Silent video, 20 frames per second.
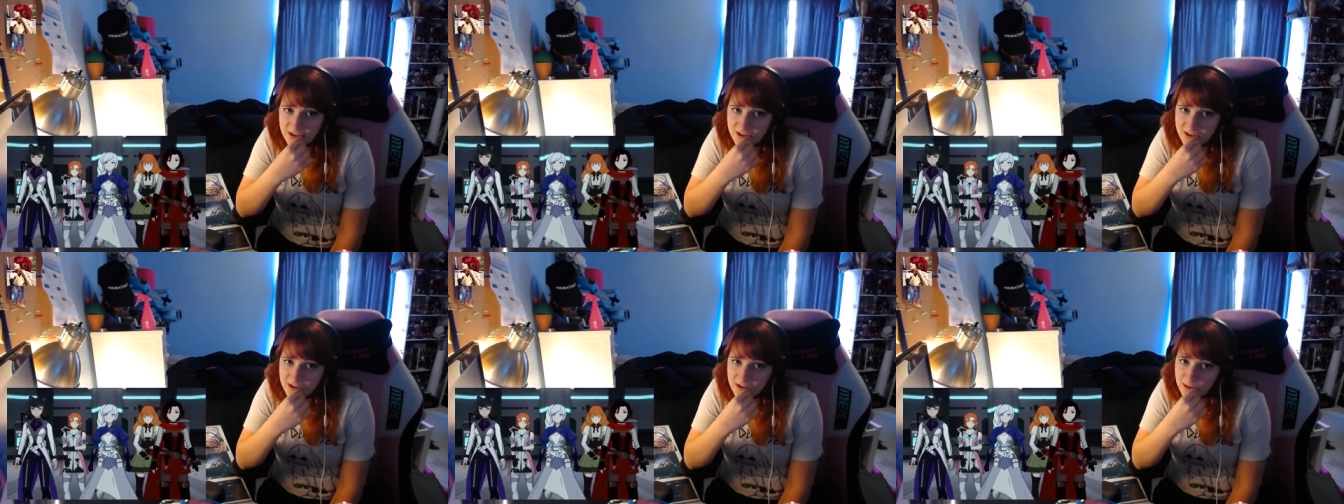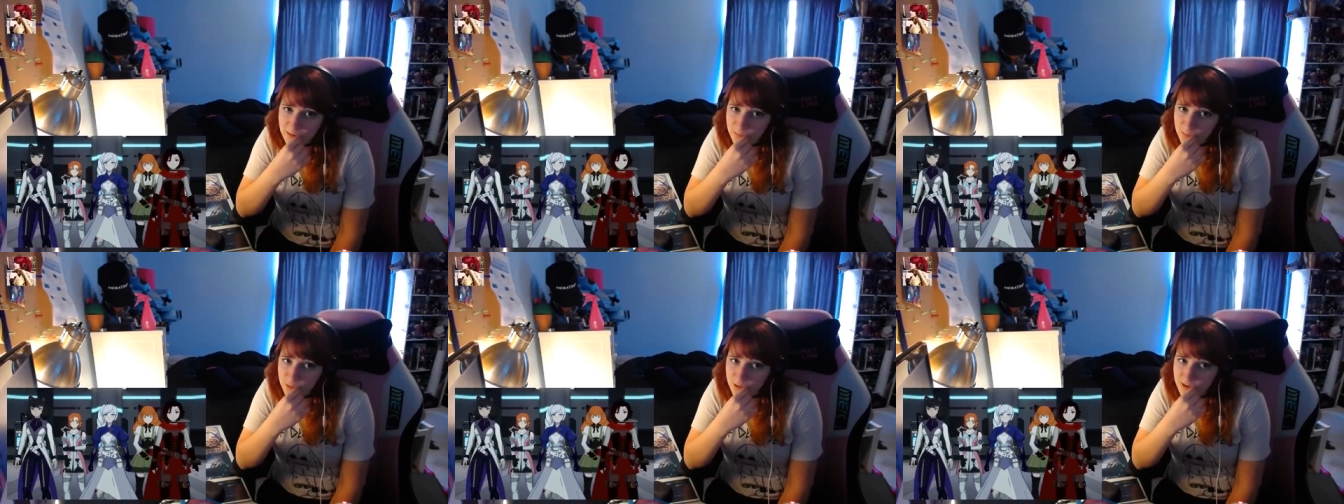
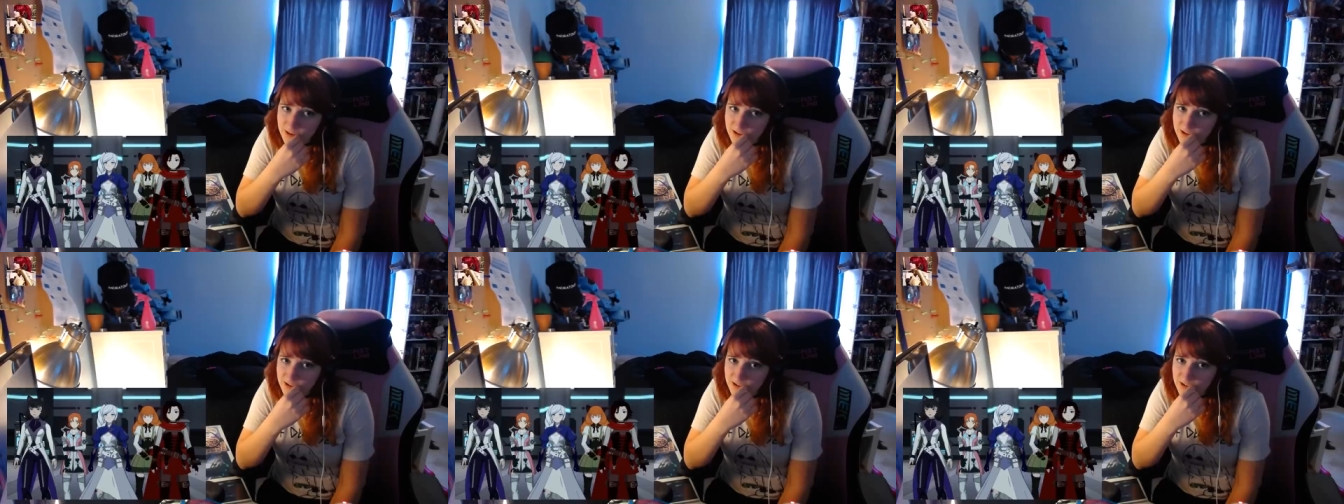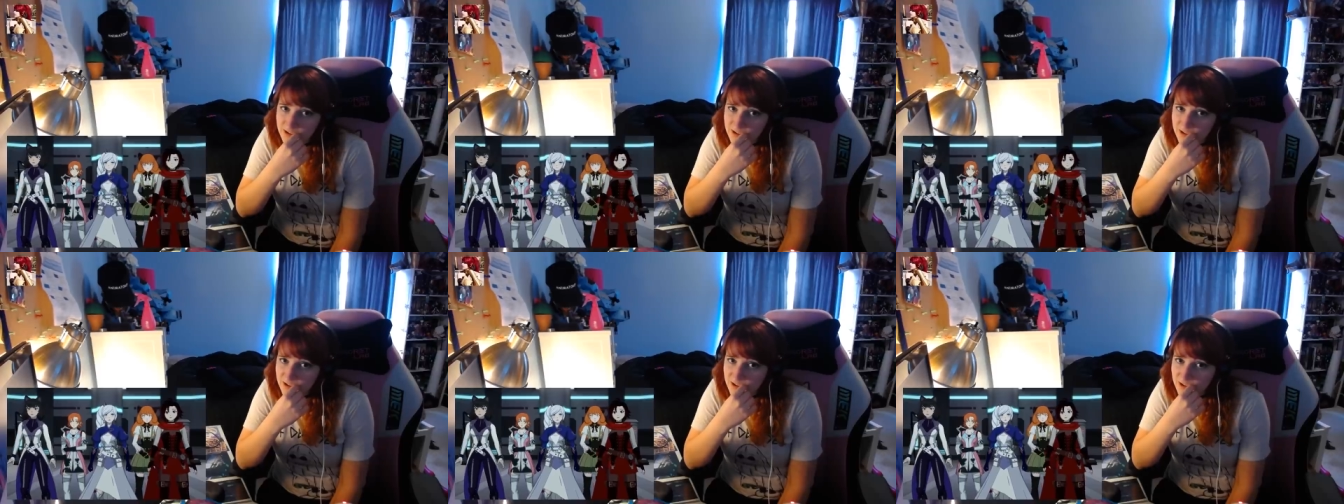Oh boy.
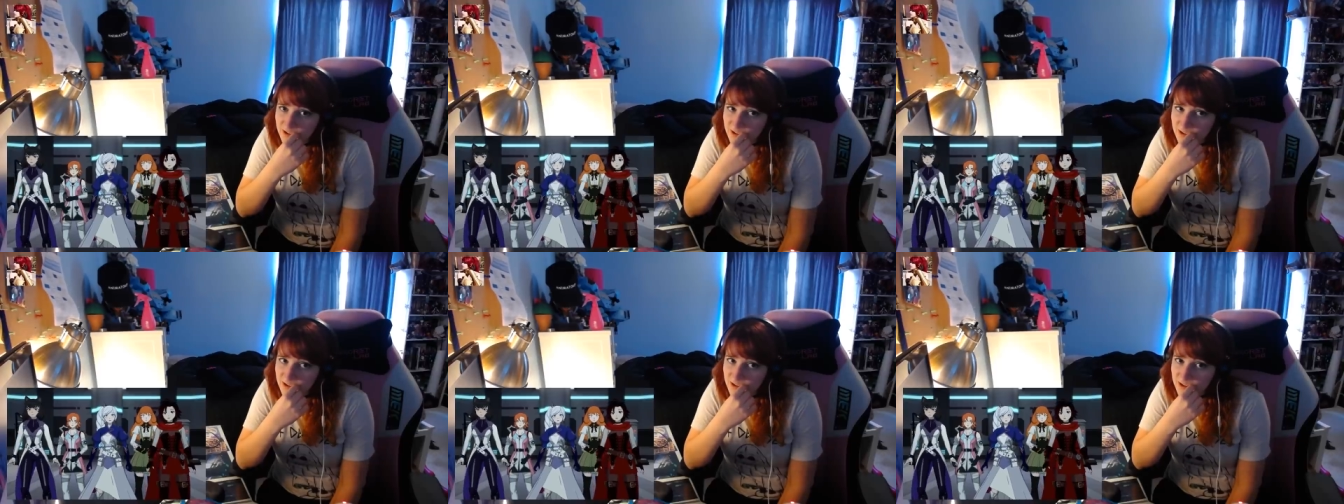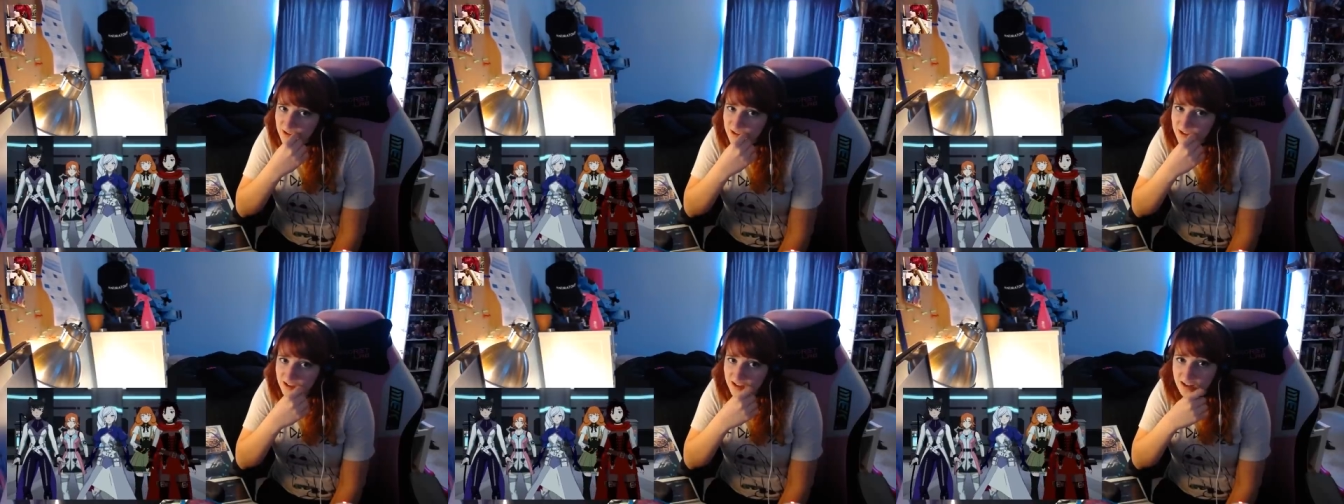
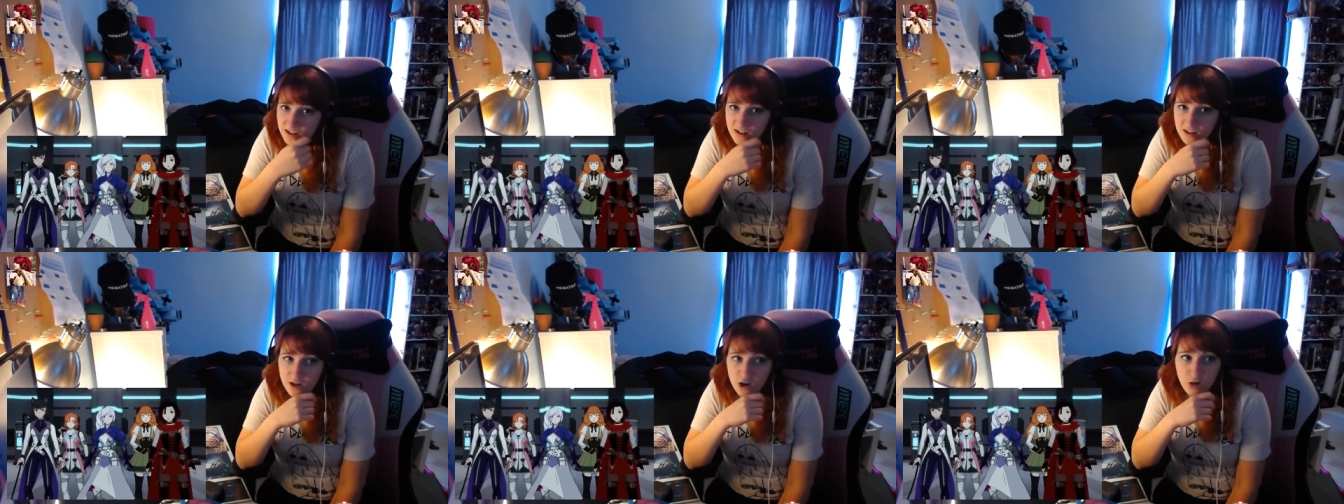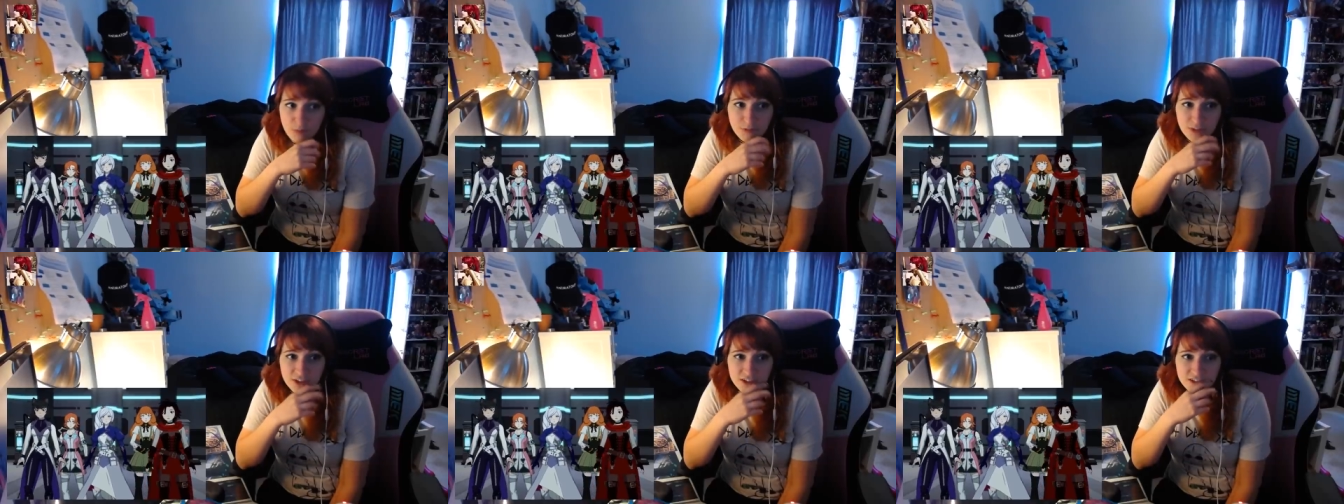
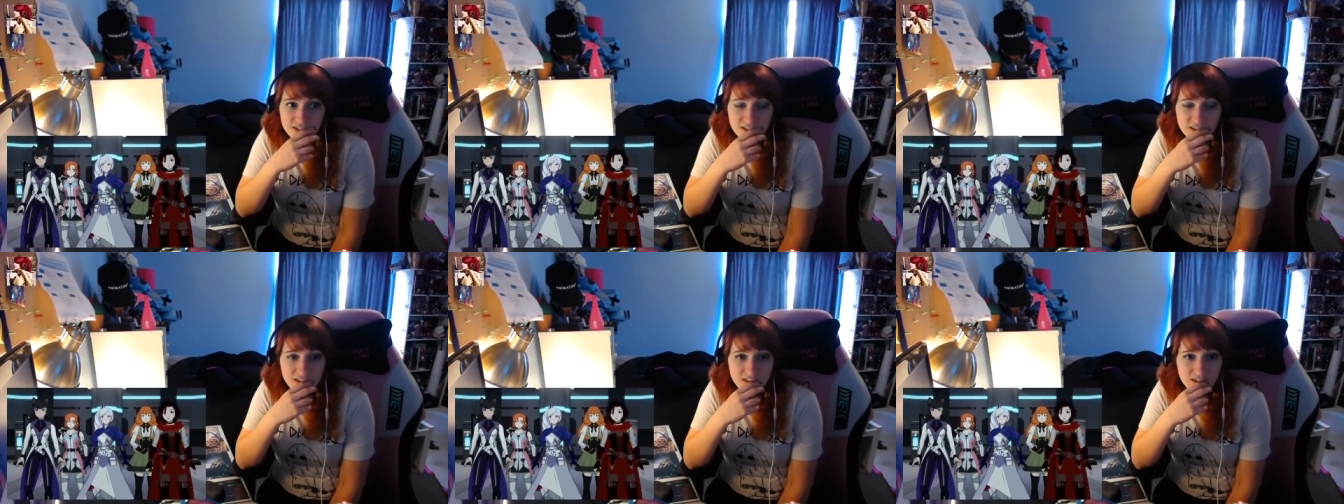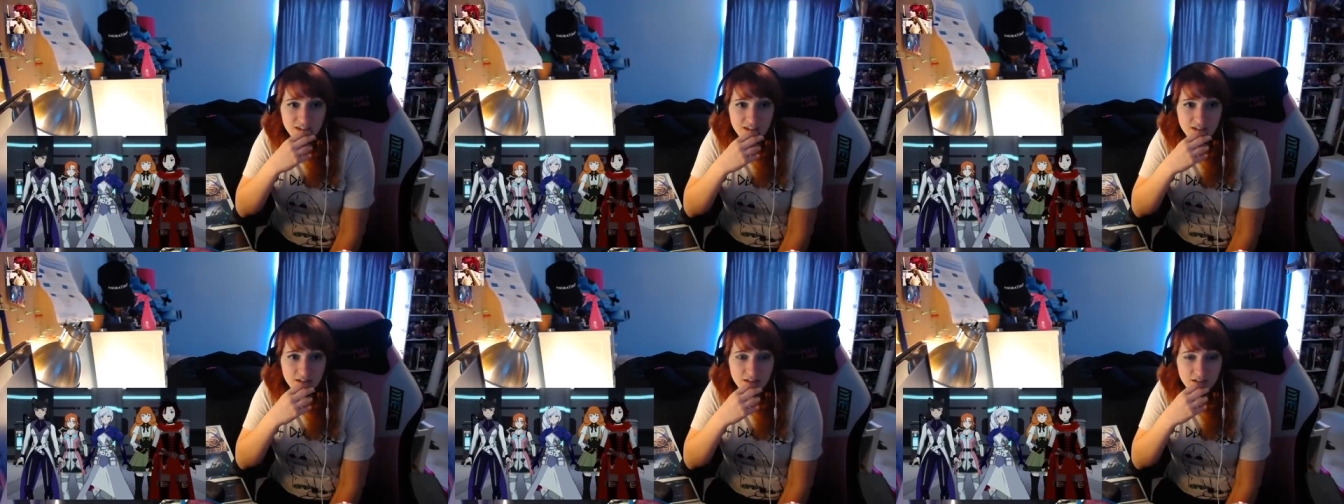Oh, there's
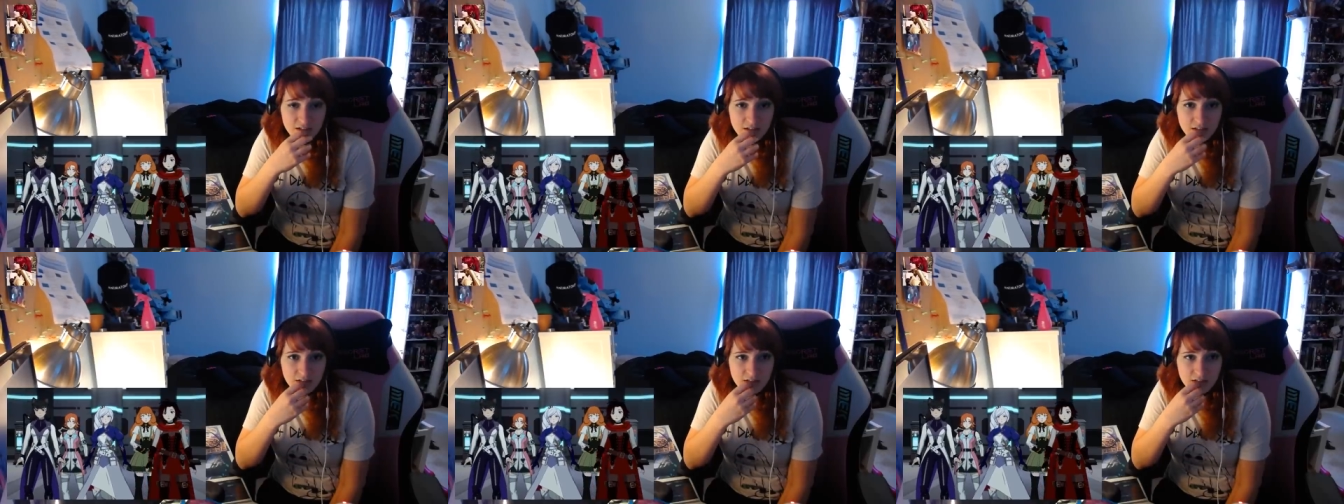kids.